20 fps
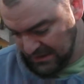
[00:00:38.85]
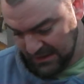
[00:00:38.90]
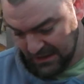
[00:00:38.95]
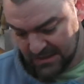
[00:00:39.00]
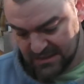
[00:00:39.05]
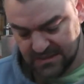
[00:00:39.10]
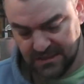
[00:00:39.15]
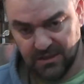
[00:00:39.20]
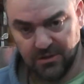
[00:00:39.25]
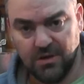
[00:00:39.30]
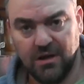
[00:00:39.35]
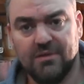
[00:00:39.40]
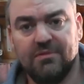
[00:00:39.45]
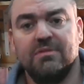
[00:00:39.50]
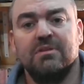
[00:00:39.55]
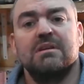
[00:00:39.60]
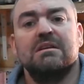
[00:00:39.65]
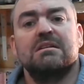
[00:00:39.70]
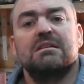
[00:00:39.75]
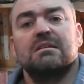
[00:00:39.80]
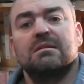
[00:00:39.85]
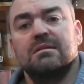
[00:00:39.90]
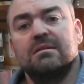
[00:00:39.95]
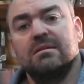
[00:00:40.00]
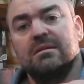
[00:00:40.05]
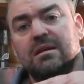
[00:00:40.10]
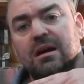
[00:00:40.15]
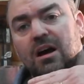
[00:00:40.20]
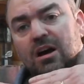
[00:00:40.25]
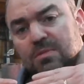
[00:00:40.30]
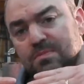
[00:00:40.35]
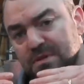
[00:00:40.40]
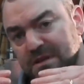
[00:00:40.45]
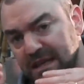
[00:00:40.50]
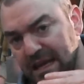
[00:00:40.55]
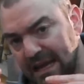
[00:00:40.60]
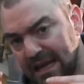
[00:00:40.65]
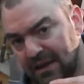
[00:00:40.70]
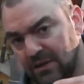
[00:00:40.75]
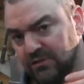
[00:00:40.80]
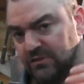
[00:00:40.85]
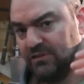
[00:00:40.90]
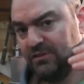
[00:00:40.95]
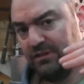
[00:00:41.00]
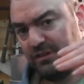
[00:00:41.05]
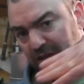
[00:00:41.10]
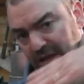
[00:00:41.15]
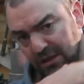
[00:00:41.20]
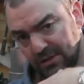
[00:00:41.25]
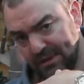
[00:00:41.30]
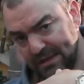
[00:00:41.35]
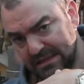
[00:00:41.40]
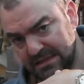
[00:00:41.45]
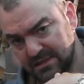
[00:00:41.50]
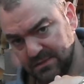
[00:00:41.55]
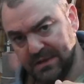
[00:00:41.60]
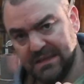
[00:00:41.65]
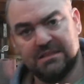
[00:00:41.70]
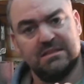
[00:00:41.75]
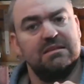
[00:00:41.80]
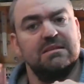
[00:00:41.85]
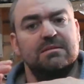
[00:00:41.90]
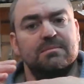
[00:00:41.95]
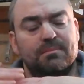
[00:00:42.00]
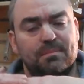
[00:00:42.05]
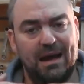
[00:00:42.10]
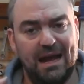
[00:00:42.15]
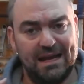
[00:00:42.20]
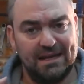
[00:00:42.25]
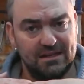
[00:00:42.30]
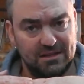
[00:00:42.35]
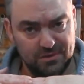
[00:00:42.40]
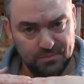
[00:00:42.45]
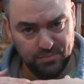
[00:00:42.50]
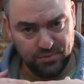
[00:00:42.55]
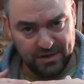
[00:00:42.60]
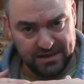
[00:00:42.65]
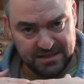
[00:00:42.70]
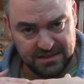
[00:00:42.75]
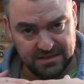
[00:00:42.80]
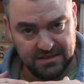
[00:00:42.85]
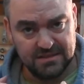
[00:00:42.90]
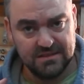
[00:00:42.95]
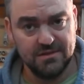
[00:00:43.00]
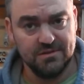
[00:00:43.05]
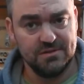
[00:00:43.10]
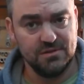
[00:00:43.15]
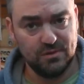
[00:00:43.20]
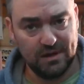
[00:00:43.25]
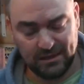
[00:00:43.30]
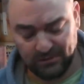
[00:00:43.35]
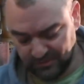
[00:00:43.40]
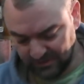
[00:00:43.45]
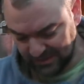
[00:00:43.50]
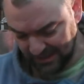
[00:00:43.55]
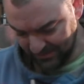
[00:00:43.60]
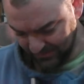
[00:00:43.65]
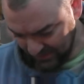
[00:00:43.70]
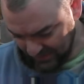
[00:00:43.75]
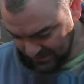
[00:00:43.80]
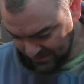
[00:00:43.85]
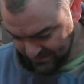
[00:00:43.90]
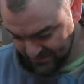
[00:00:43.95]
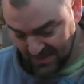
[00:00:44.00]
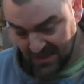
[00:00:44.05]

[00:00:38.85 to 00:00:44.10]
So I've opened it out, glue into it, back, compressed it so it's all held together.